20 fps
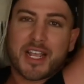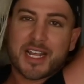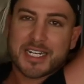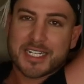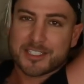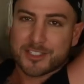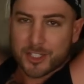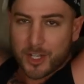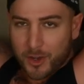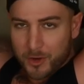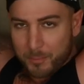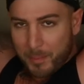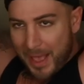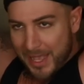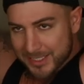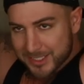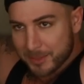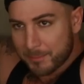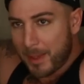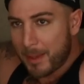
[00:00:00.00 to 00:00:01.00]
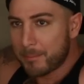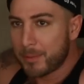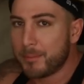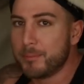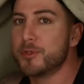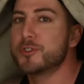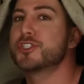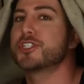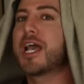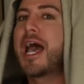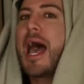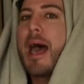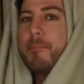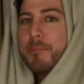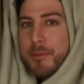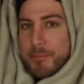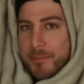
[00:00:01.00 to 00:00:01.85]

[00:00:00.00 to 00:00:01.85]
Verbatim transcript: I need to go back to my babushka happy